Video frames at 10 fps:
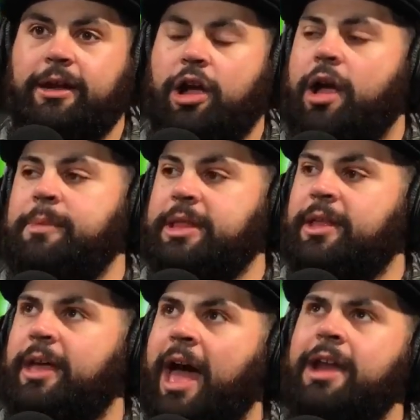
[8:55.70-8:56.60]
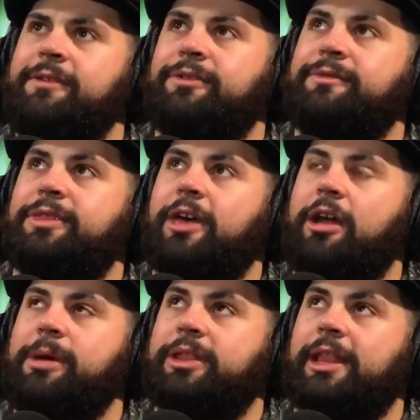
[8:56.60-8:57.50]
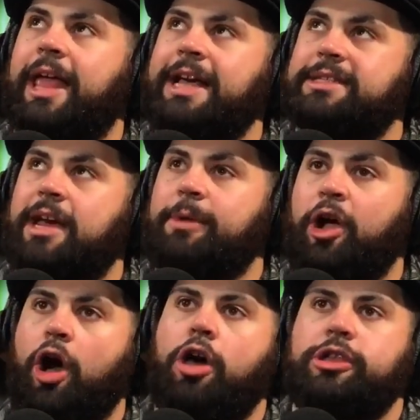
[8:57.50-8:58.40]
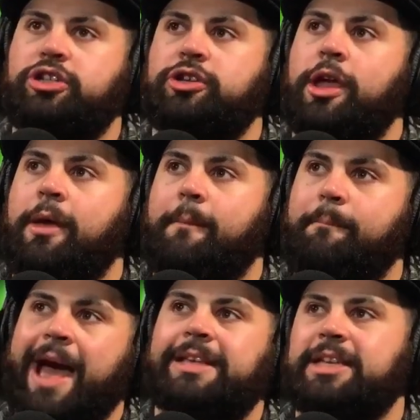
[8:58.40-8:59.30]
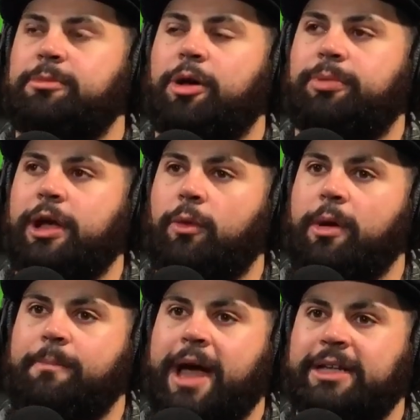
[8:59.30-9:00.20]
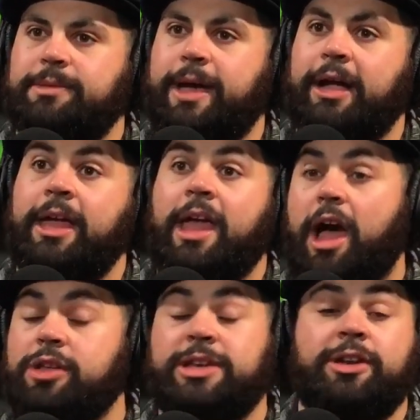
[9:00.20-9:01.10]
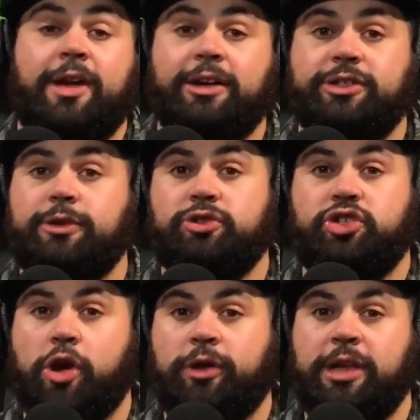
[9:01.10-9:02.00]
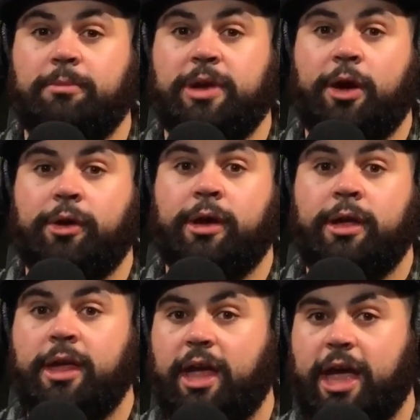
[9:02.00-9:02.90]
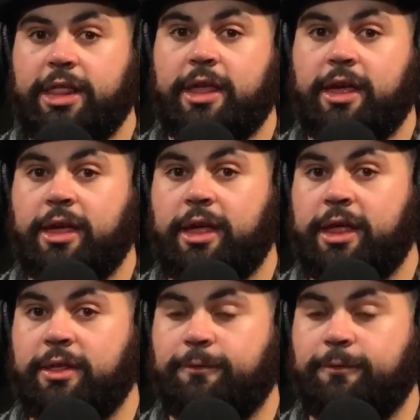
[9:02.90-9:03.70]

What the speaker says: don't even thought about the last time a college basketball player went back to back. I'll tell you, actually, it was Joakim Noah and the